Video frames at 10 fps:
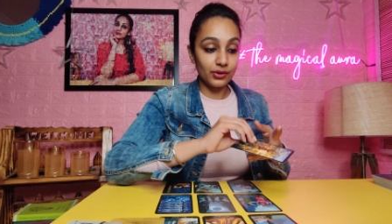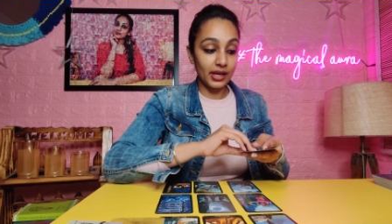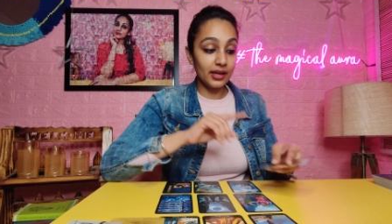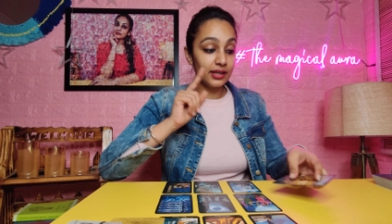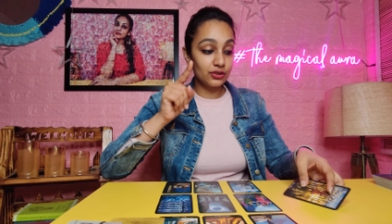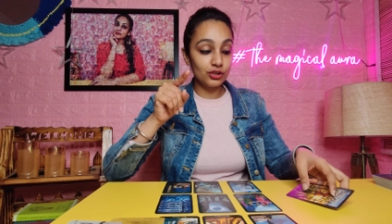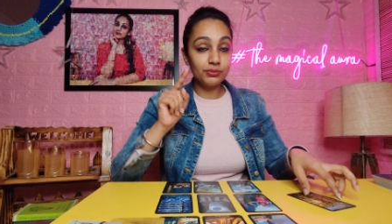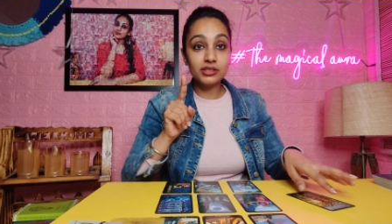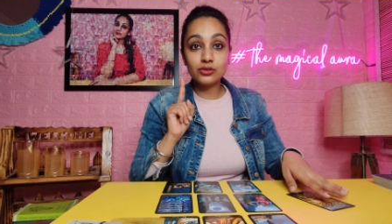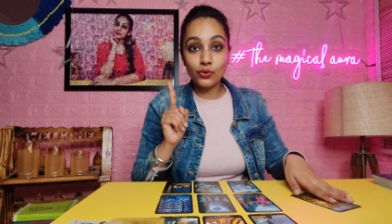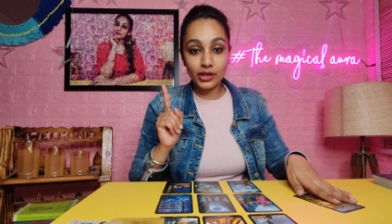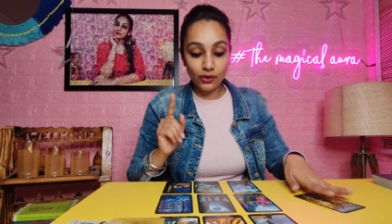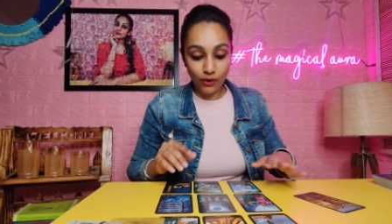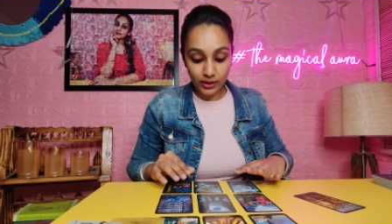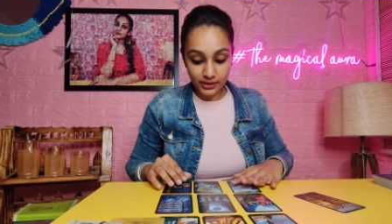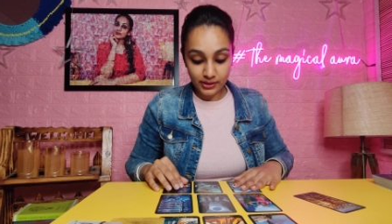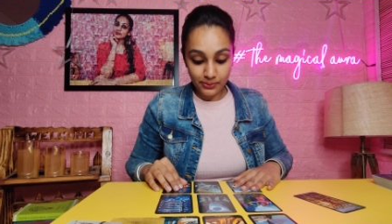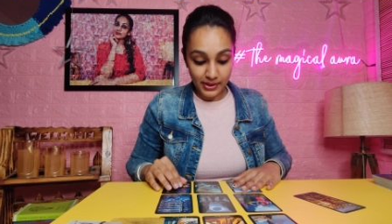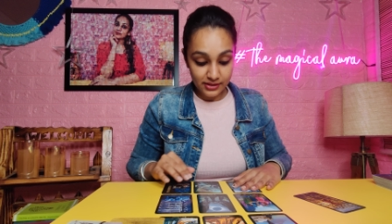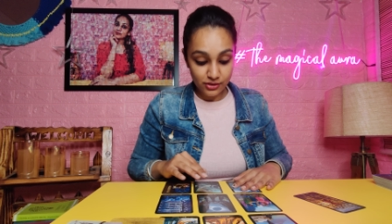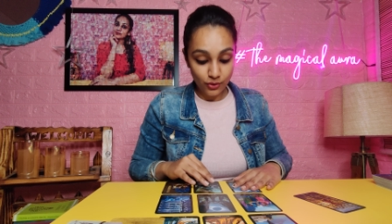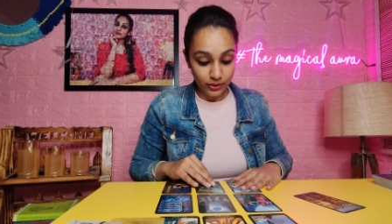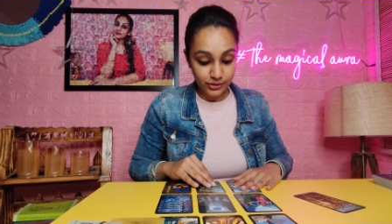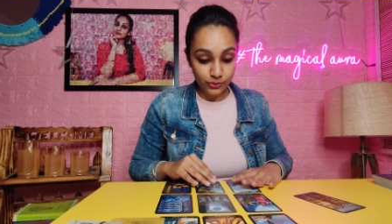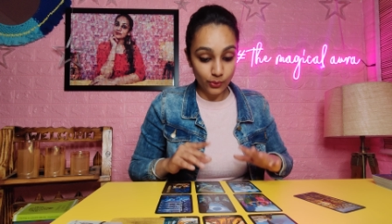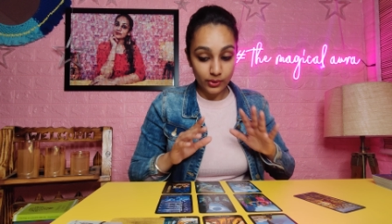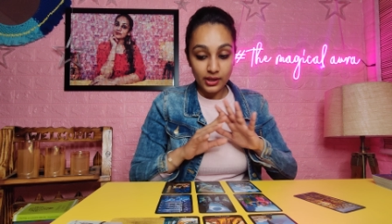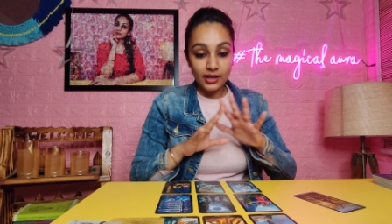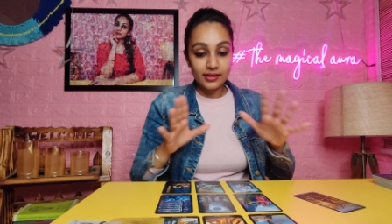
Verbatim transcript: Okay, it could be going on in the present also.